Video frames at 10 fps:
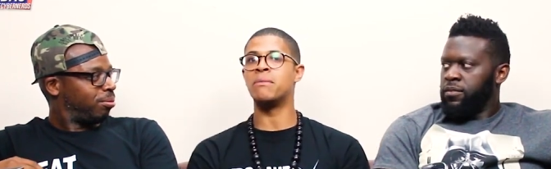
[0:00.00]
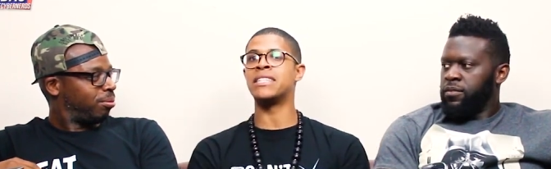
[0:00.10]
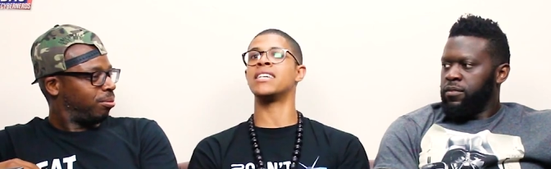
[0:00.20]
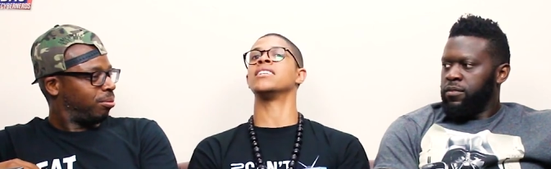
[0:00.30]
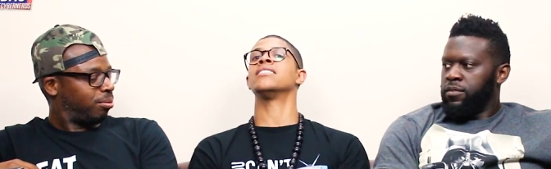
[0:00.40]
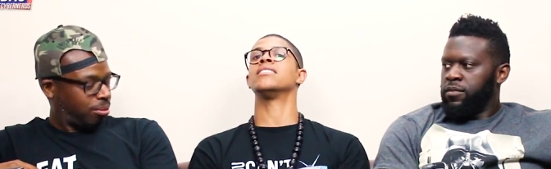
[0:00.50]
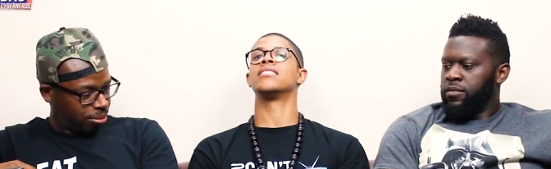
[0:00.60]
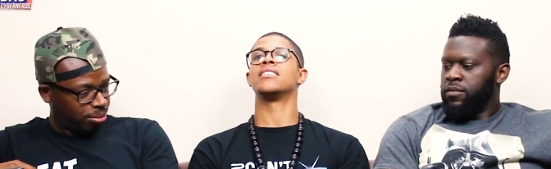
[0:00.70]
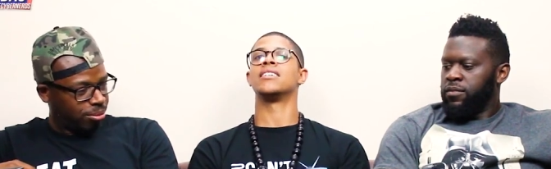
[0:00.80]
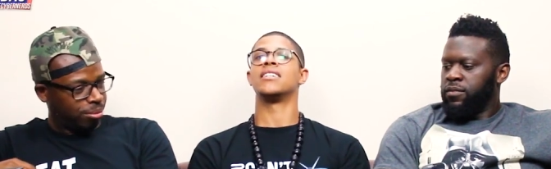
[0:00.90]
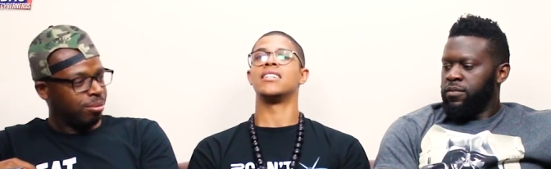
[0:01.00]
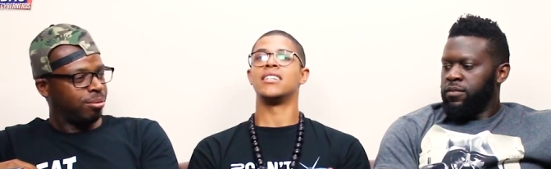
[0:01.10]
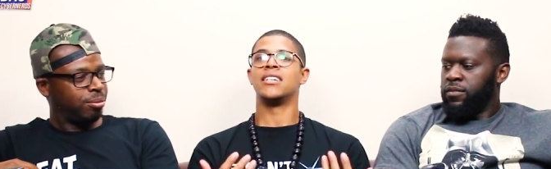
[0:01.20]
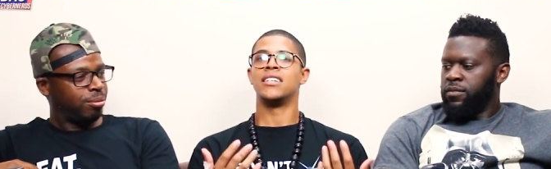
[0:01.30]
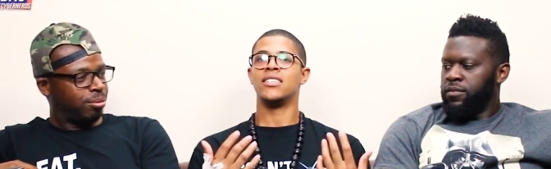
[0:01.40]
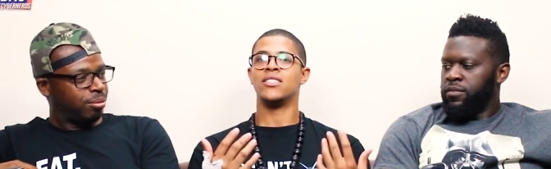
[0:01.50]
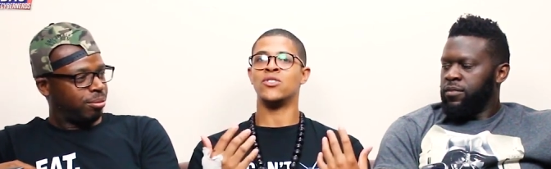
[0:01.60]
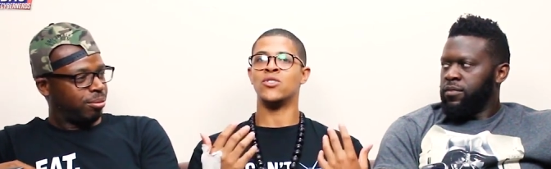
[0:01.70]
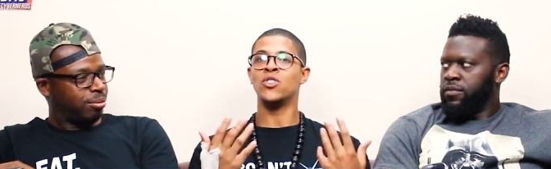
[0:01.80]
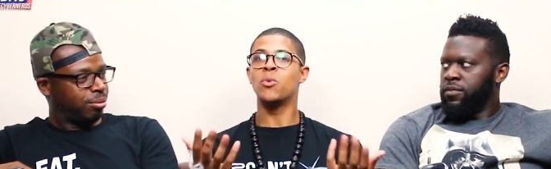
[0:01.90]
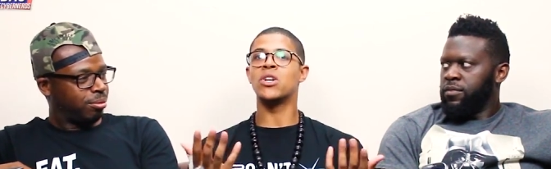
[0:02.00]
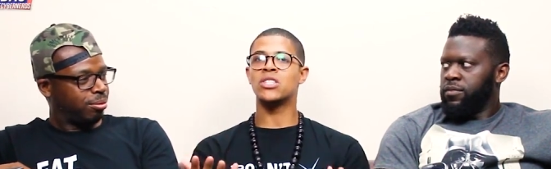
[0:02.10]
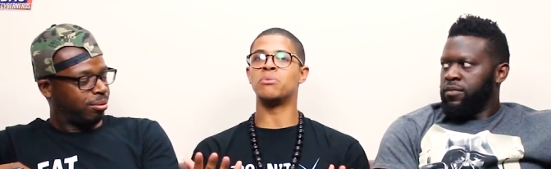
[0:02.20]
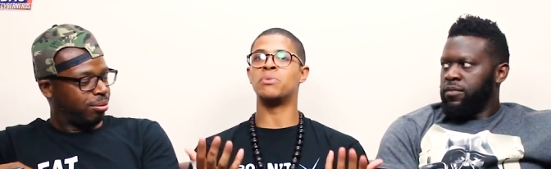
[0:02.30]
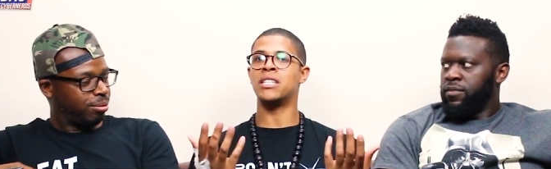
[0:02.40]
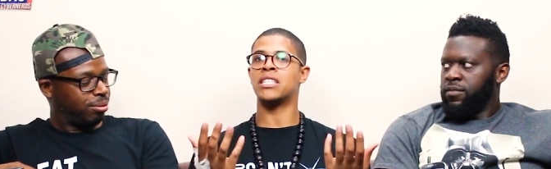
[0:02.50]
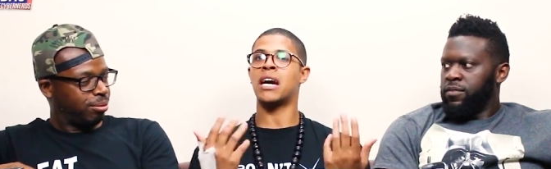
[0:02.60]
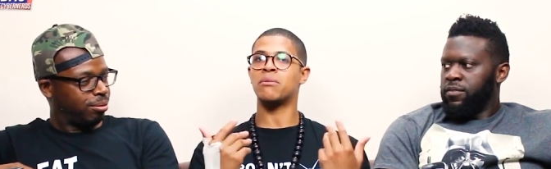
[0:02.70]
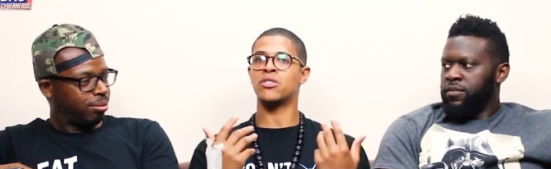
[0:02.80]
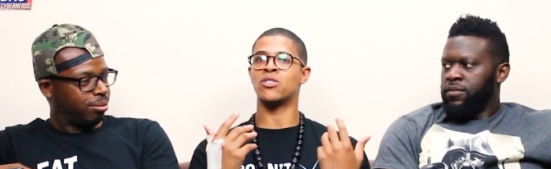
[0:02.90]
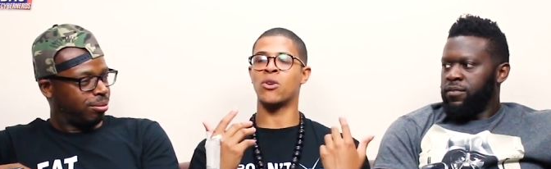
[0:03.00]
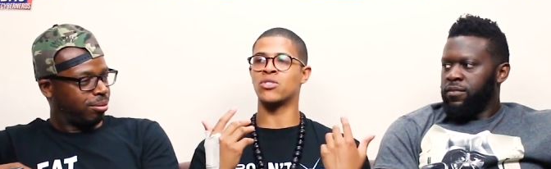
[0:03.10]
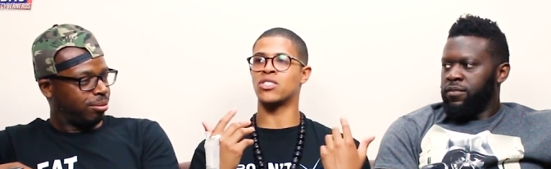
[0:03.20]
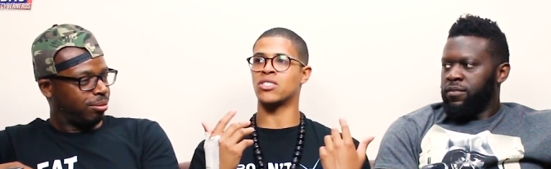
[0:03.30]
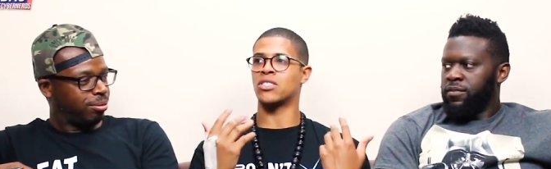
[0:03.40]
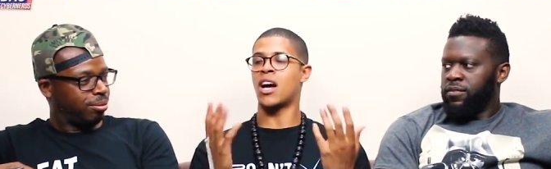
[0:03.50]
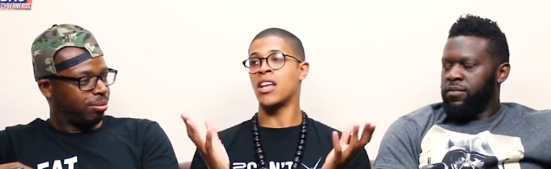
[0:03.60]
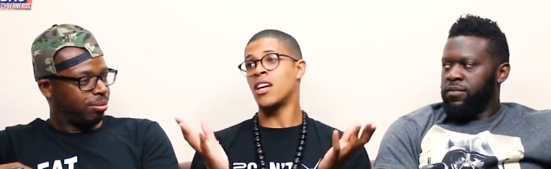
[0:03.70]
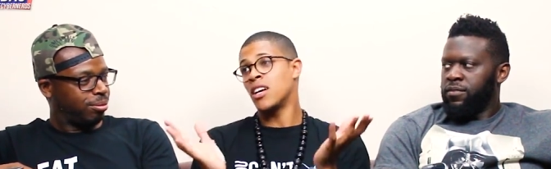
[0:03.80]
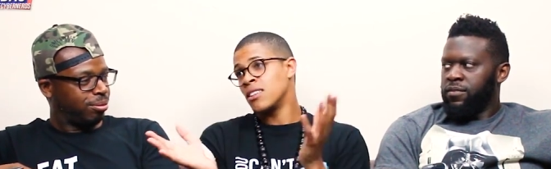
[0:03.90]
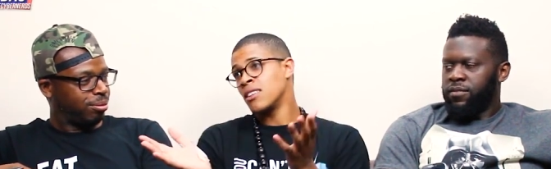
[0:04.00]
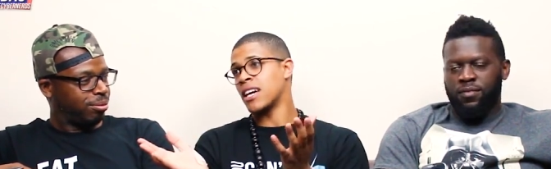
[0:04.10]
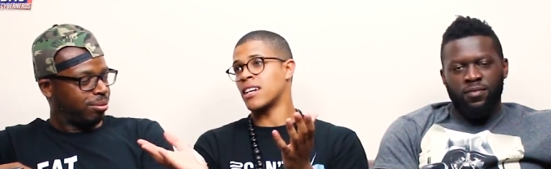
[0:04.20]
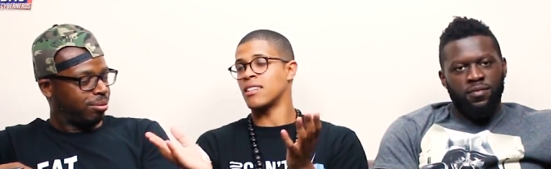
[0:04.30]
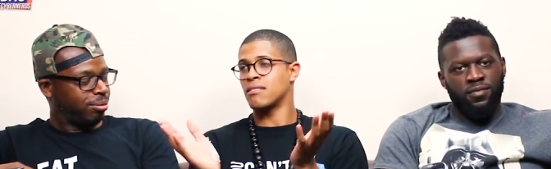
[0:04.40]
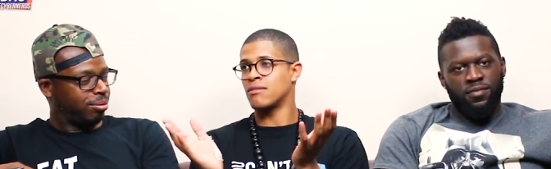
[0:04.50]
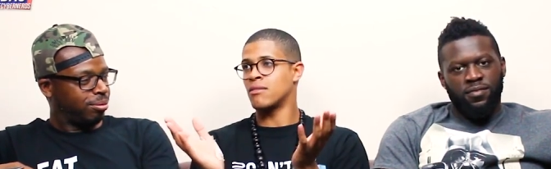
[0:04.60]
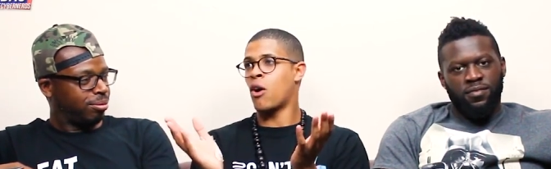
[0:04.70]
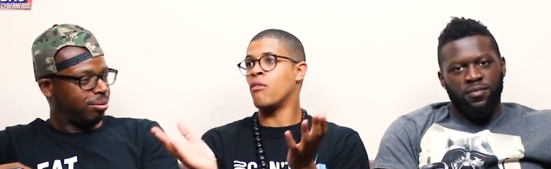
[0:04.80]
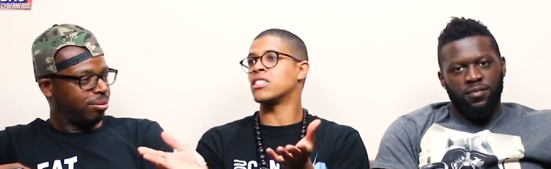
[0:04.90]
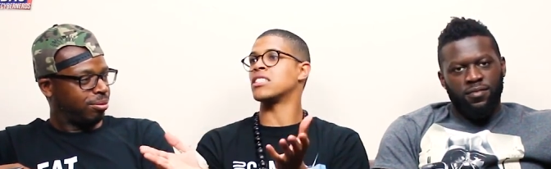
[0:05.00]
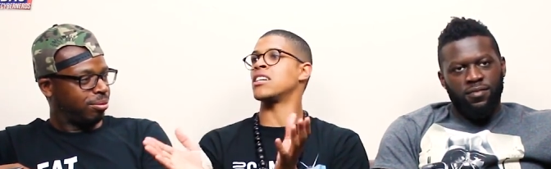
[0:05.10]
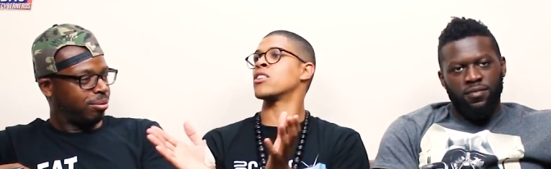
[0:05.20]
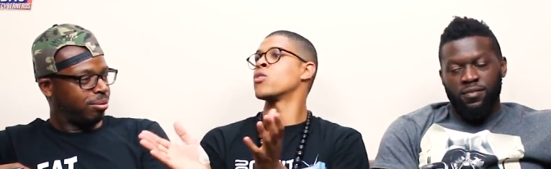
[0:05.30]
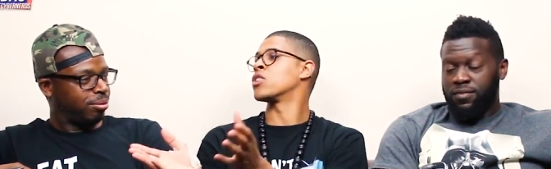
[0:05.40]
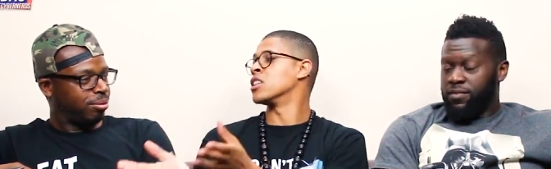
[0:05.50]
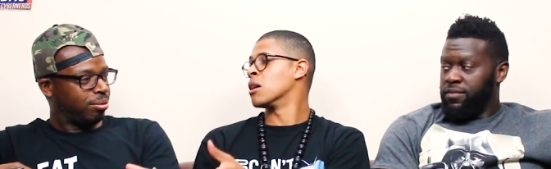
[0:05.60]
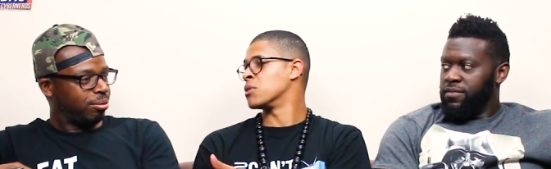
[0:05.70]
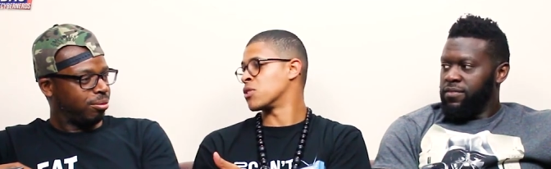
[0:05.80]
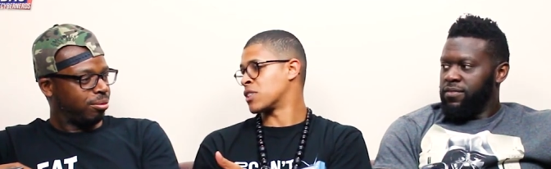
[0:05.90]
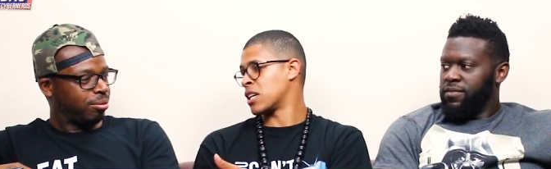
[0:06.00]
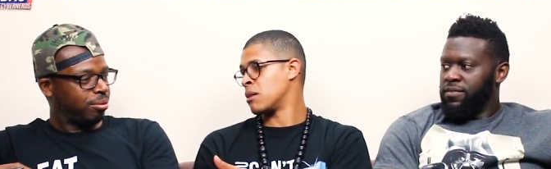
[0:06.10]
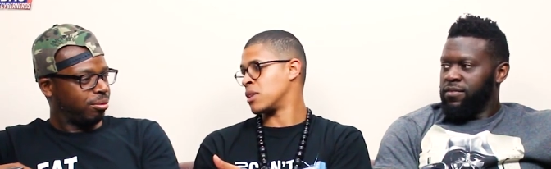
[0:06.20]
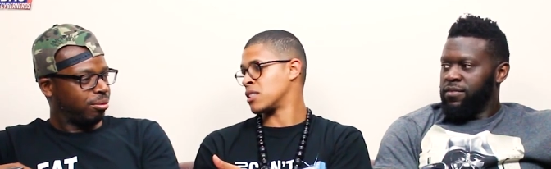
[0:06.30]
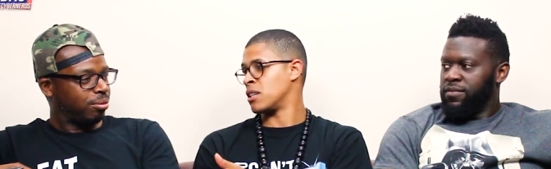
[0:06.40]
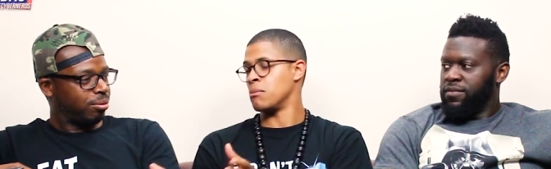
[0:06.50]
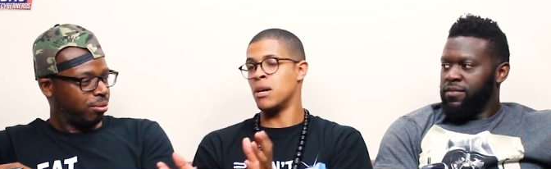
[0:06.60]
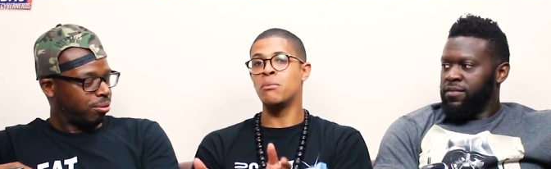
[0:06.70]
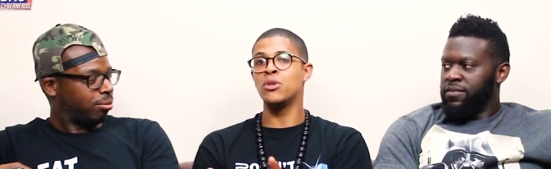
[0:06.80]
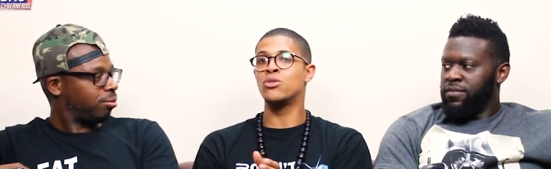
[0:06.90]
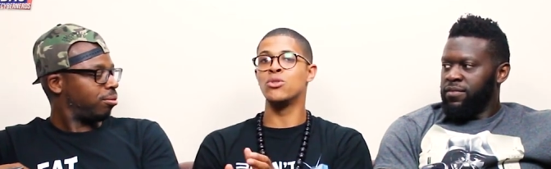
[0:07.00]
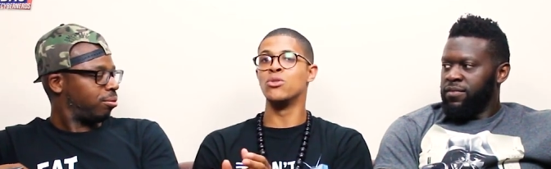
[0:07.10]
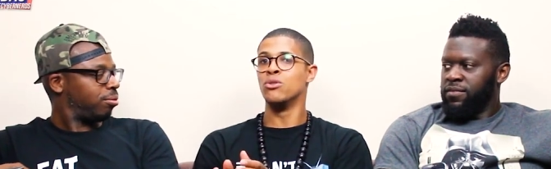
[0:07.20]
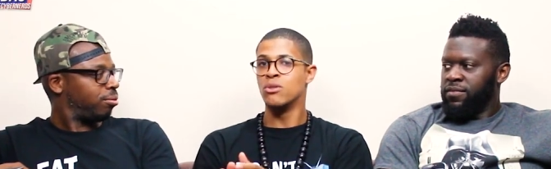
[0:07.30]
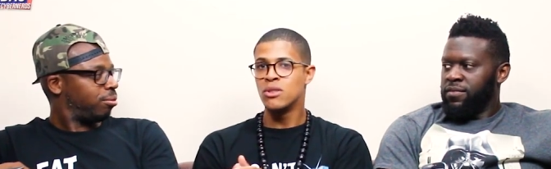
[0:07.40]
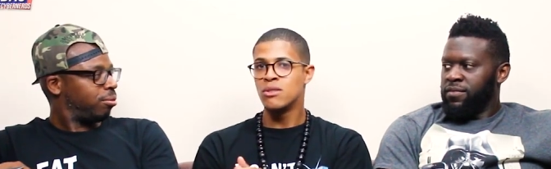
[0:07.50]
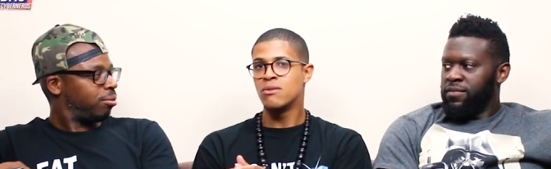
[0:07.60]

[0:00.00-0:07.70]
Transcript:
Speaker 1: coming in, you want to be captured. Don't just I, I, like obviously I don't know the numbers of the game, doesn't it? Maybe you do.